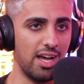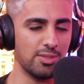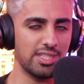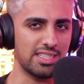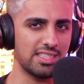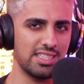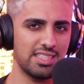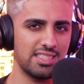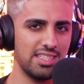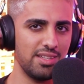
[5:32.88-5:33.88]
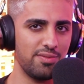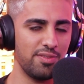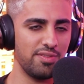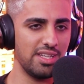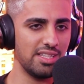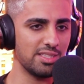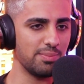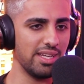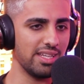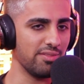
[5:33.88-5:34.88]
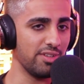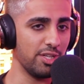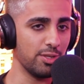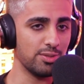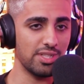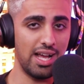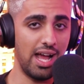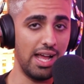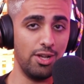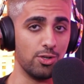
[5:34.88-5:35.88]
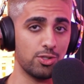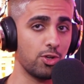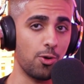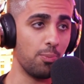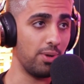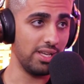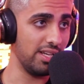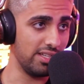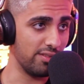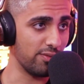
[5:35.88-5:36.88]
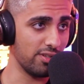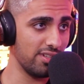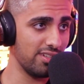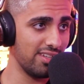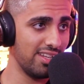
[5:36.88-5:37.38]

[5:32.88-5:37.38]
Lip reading: I was like 16, 15, just making videos. I looked completely different.